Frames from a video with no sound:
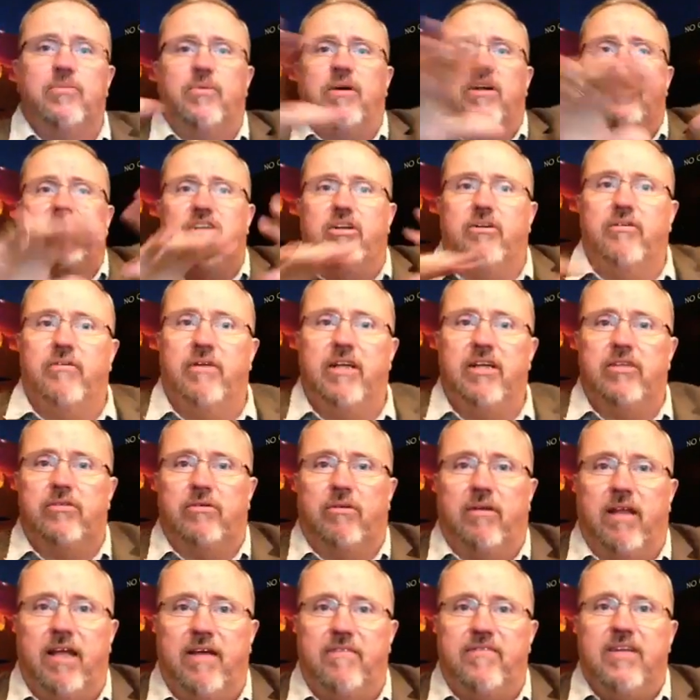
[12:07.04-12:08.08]
is where the children of
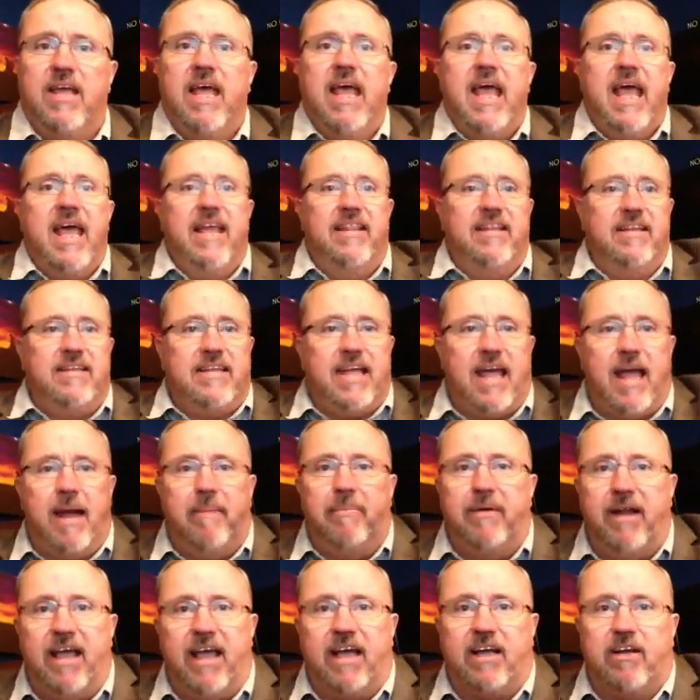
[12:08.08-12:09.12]
Israel lived and the
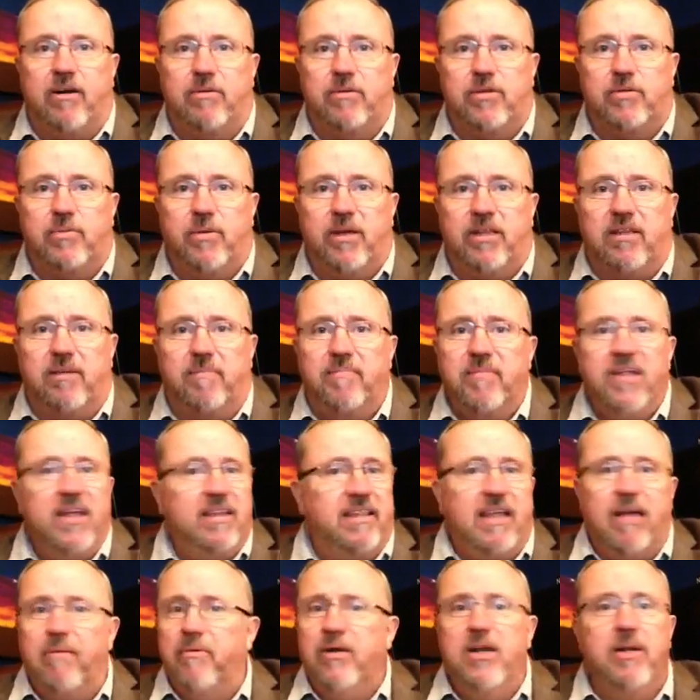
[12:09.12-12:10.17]
tabernacle was with them?
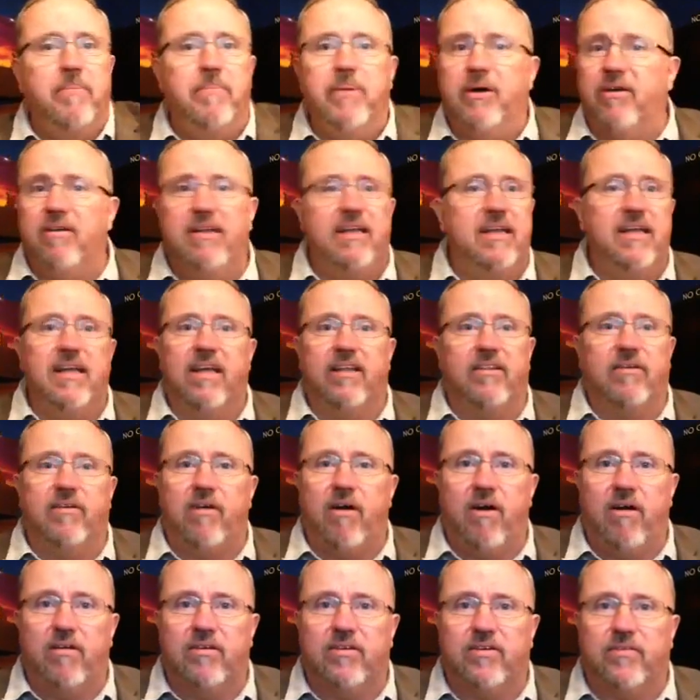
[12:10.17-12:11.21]
They wouldn't have built any other
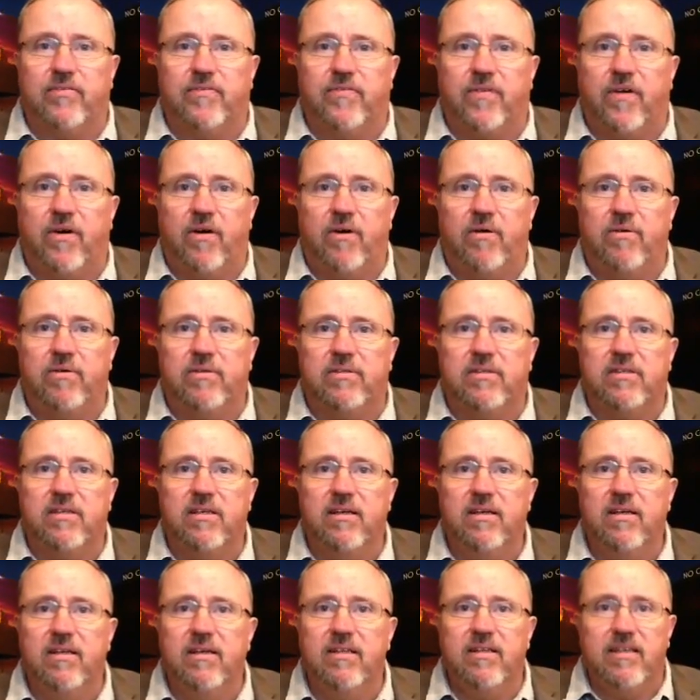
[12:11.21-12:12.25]
altar, folks.
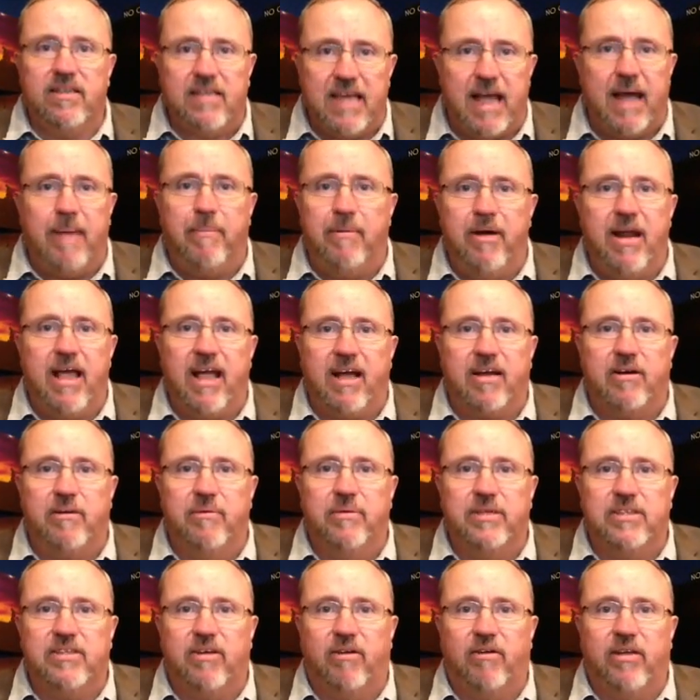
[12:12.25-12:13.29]
The tabernacle
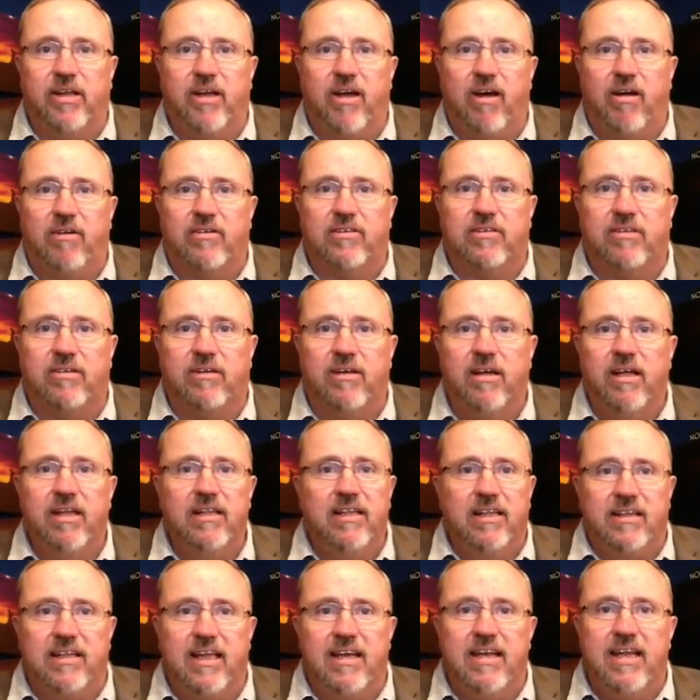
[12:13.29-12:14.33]
was the only altar
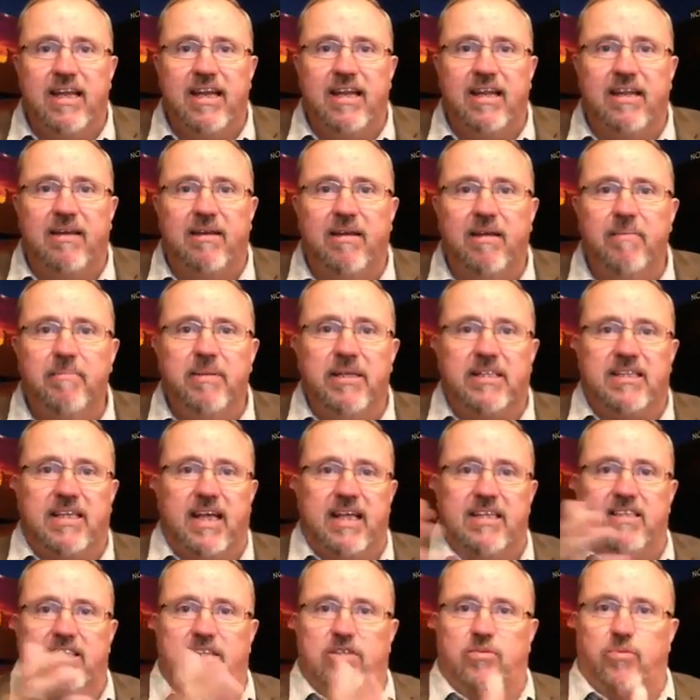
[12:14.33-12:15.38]
that they needed
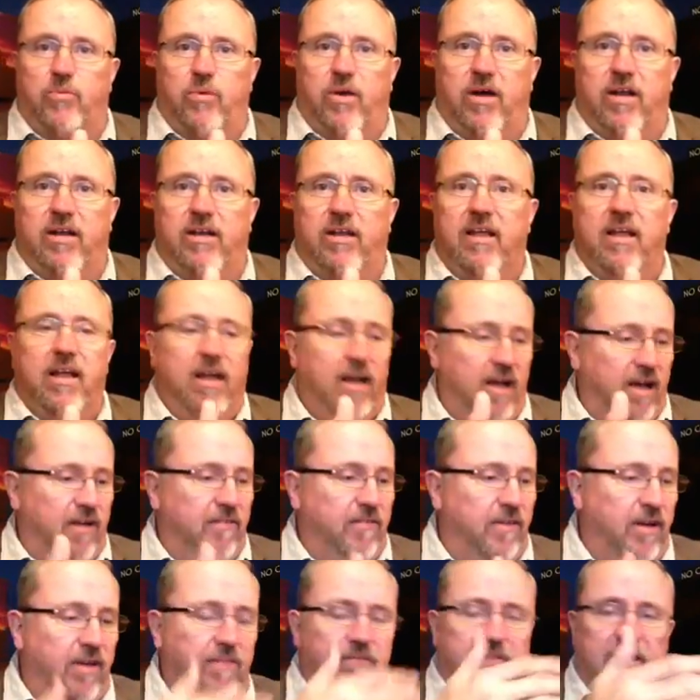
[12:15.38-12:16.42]
besides this one
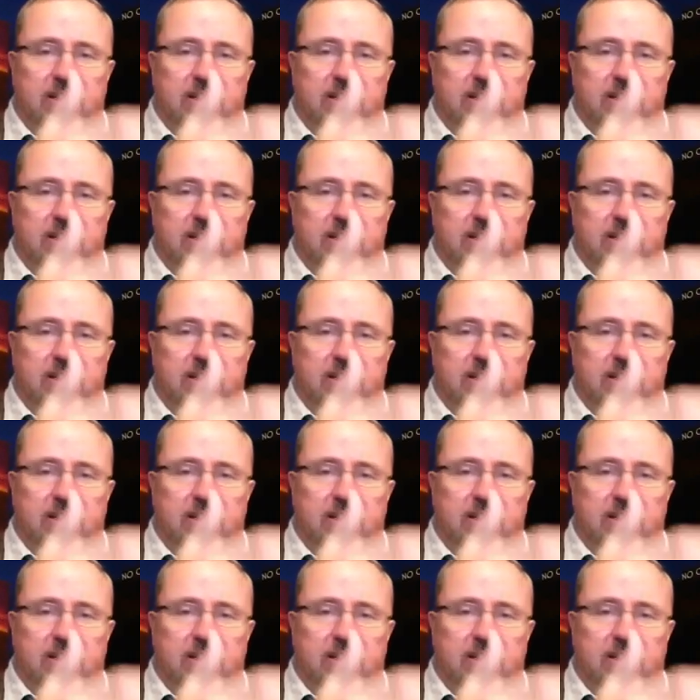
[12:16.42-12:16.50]
of